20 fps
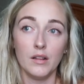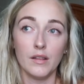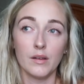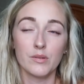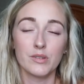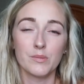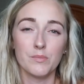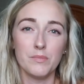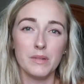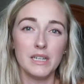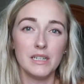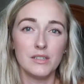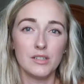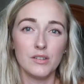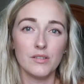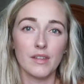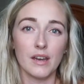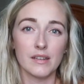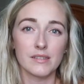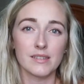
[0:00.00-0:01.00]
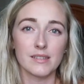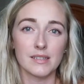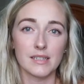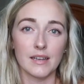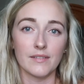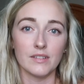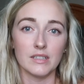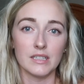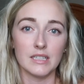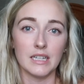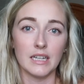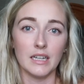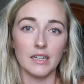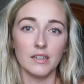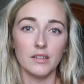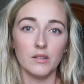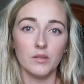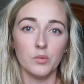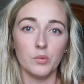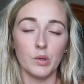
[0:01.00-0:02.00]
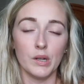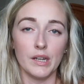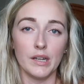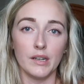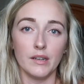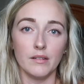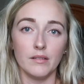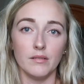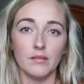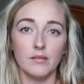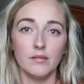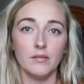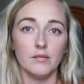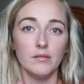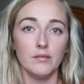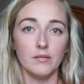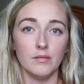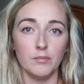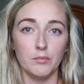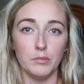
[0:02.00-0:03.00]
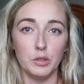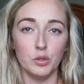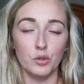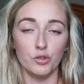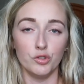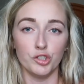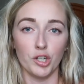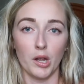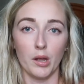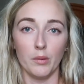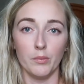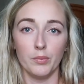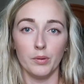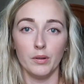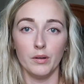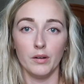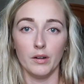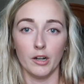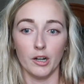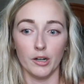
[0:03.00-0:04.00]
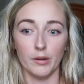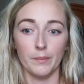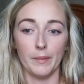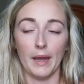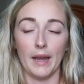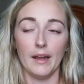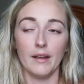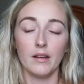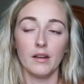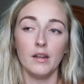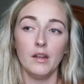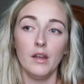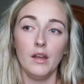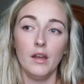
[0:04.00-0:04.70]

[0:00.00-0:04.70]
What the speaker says: that was mid 2017 when mule jump hurt back.